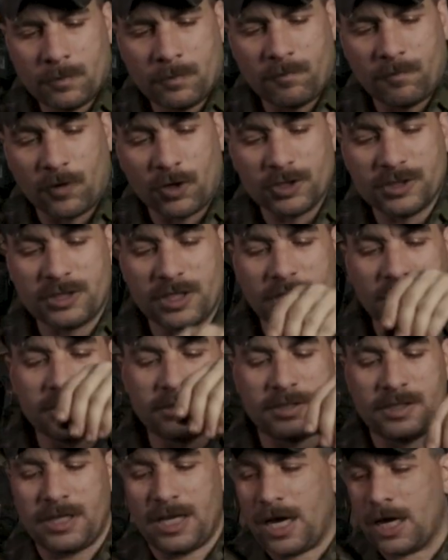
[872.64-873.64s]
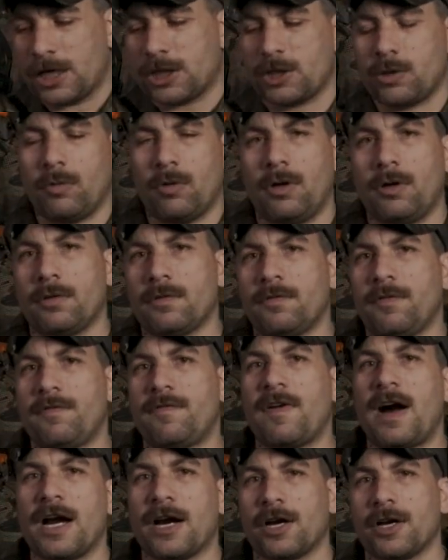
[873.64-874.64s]
versus the actual
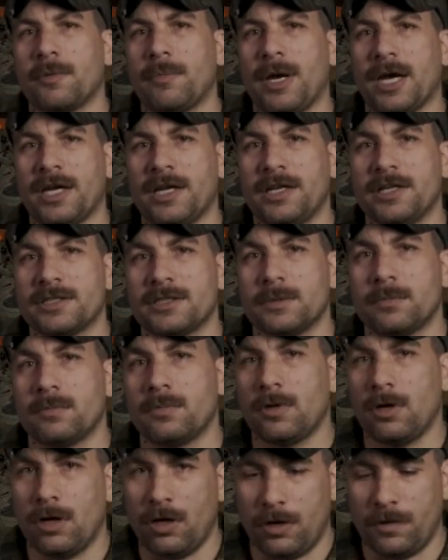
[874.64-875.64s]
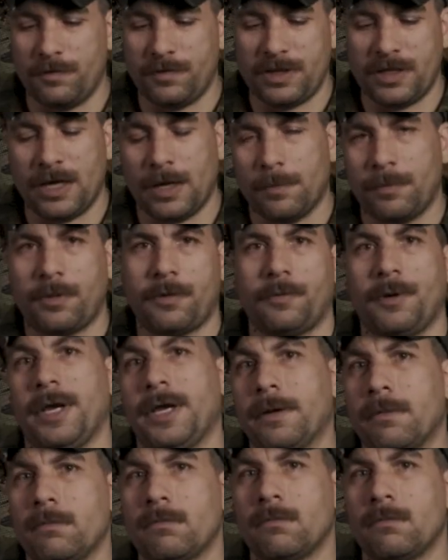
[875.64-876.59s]
firing mechanism of the M3.